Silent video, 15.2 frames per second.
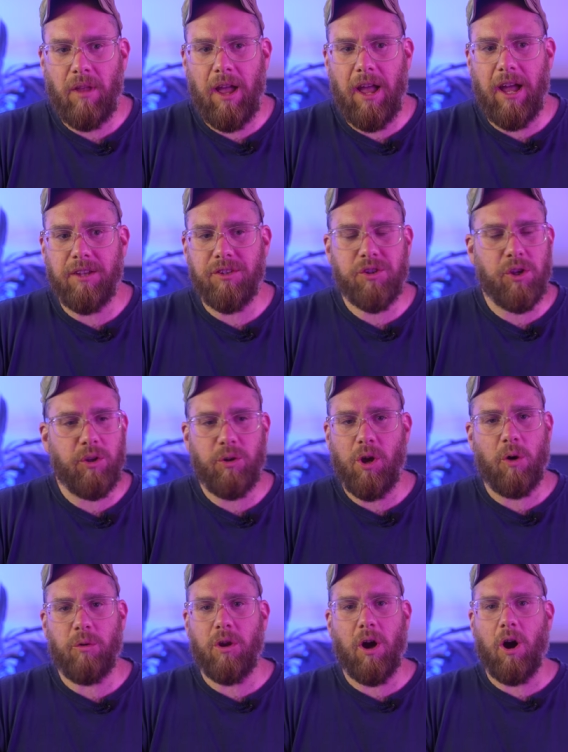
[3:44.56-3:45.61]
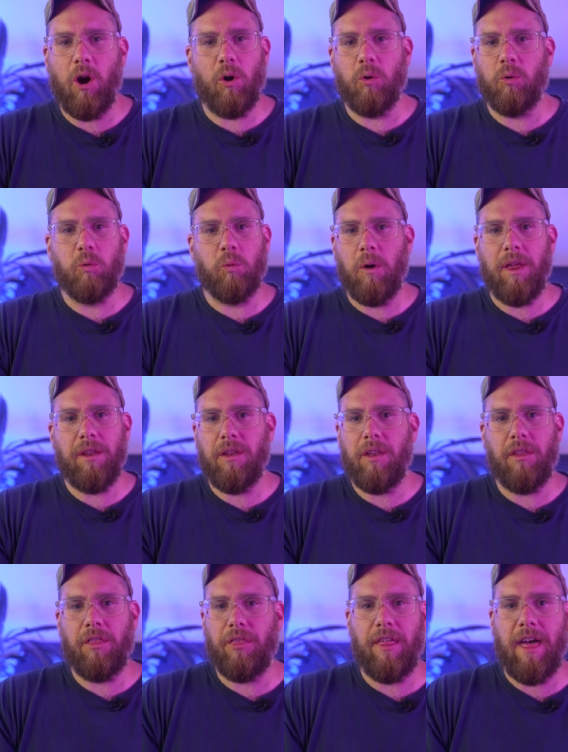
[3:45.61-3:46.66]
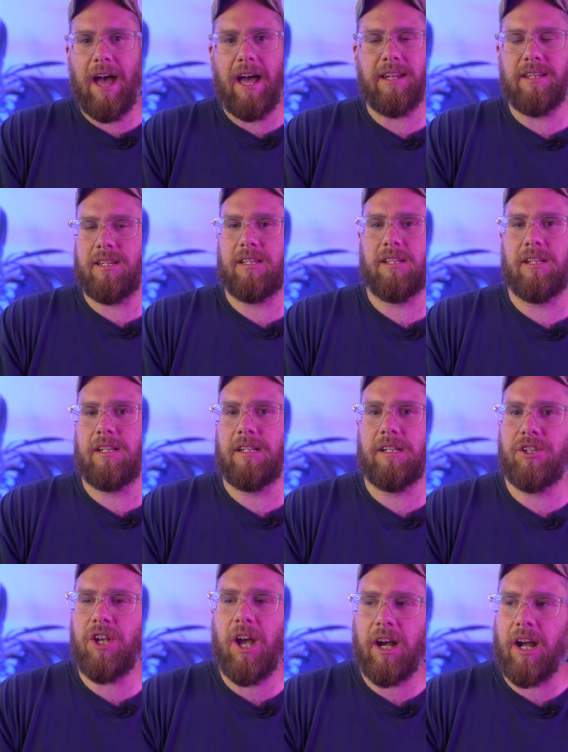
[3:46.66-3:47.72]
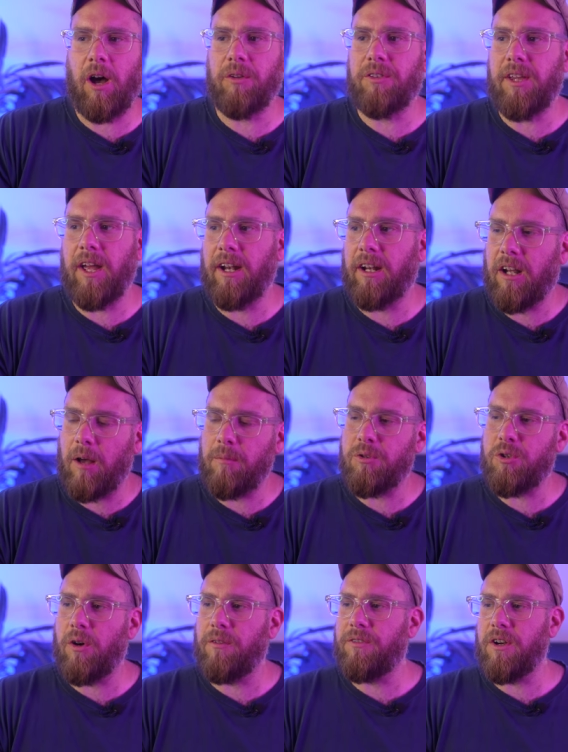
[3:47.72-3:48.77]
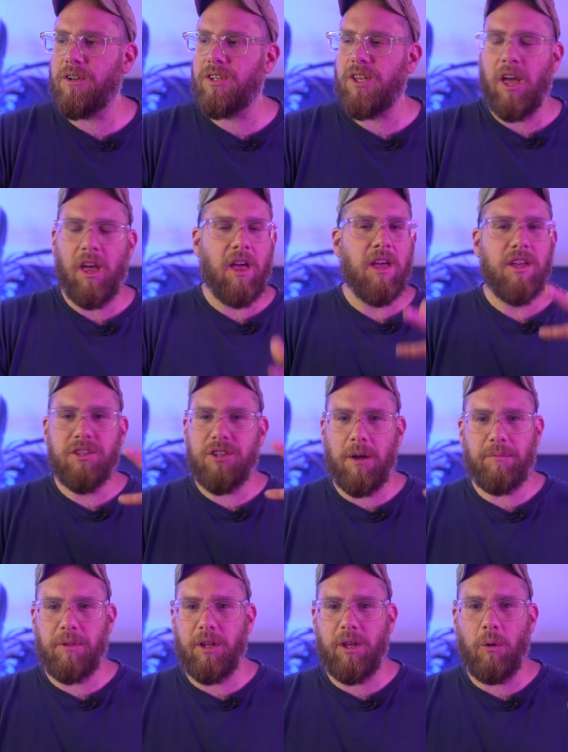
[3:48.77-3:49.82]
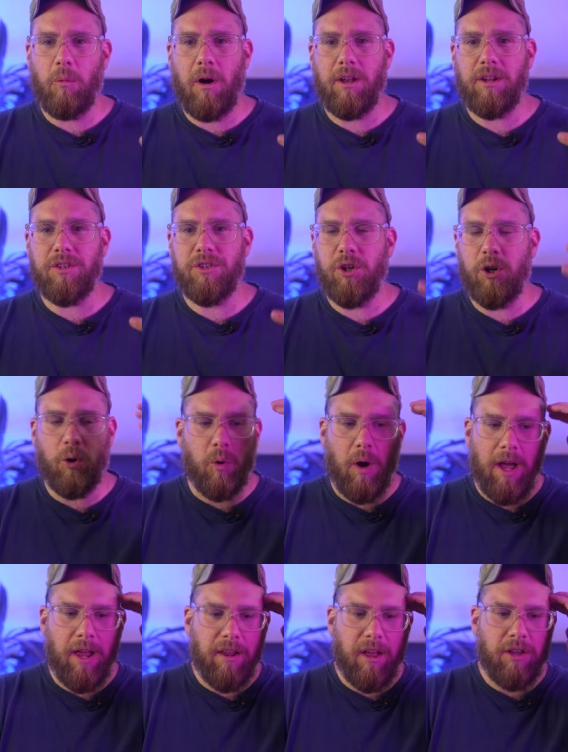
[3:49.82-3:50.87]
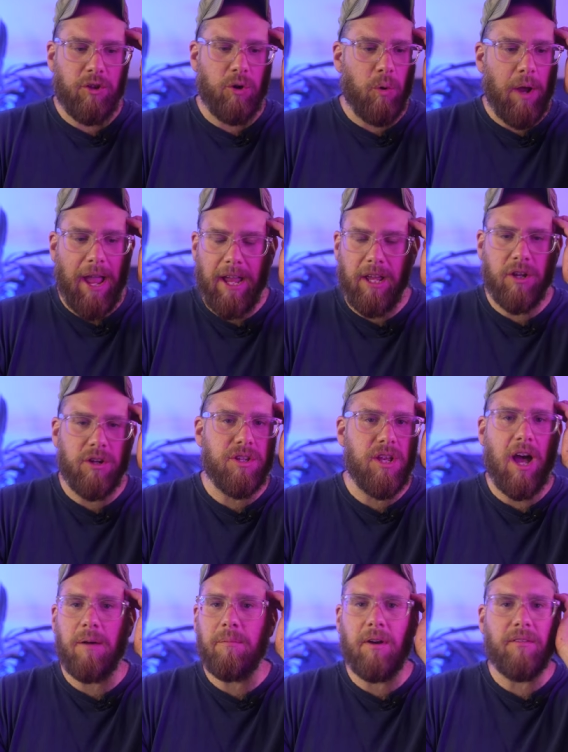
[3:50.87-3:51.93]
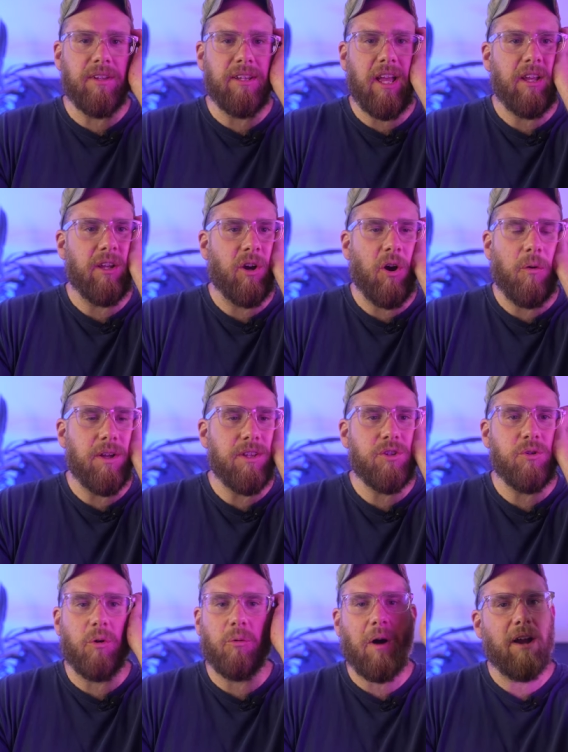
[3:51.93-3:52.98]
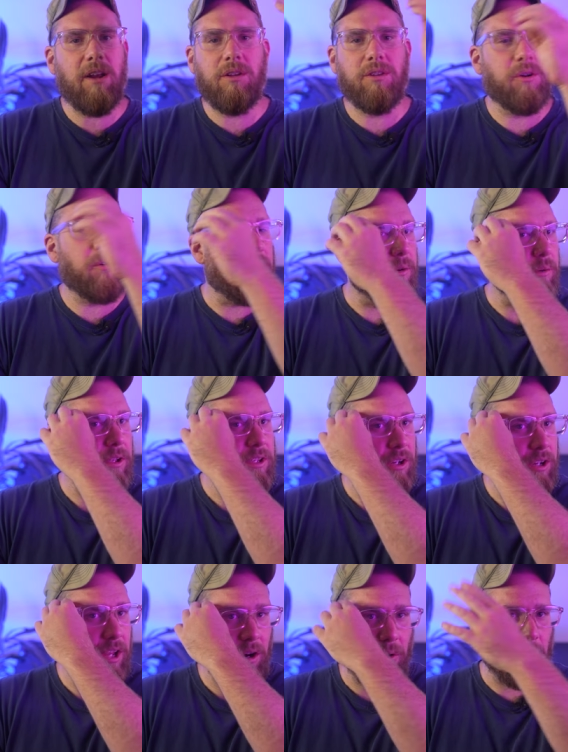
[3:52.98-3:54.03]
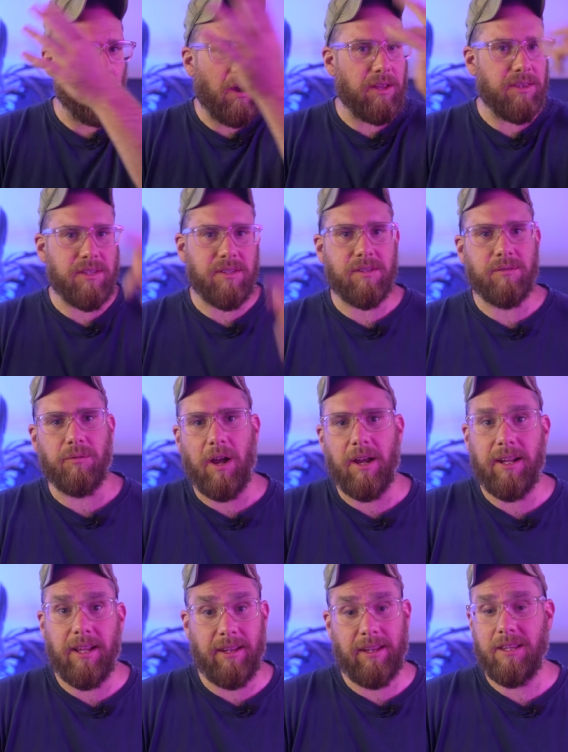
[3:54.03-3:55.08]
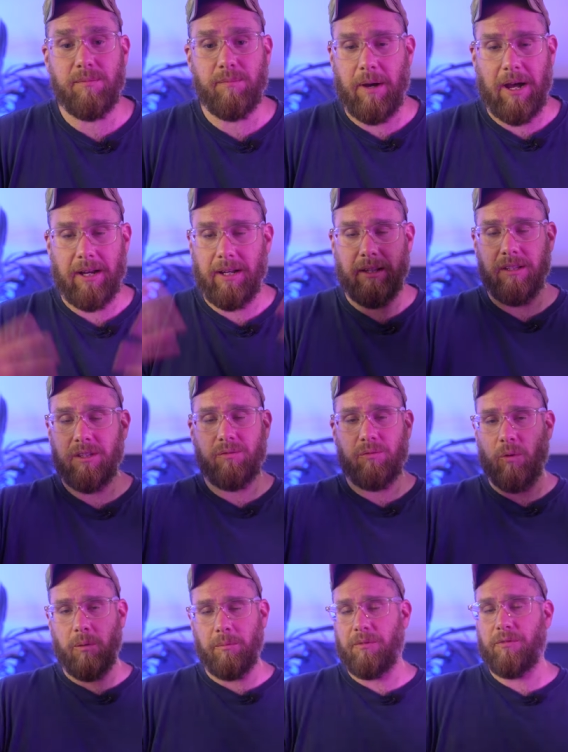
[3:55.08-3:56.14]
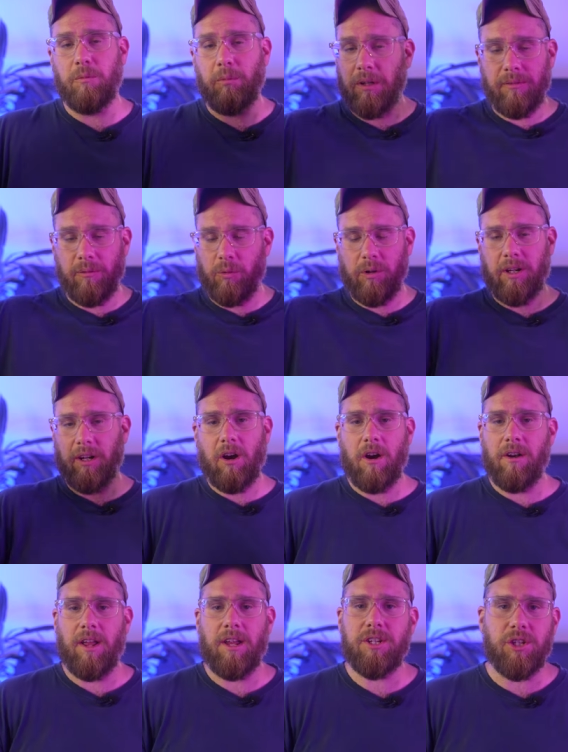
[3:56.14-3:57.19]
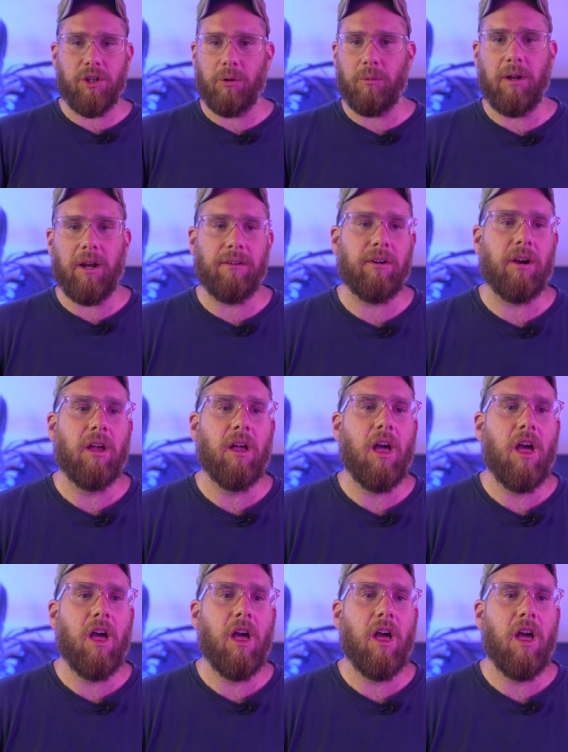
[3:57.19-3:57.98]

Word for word: And so you don't know when that checkout date comes. So if there's something you want to do, you hate your job every day, you go into it. Why are you doing it? Well, you're here once, right? In this body, in this form, if you believe in reincarnation or whatever,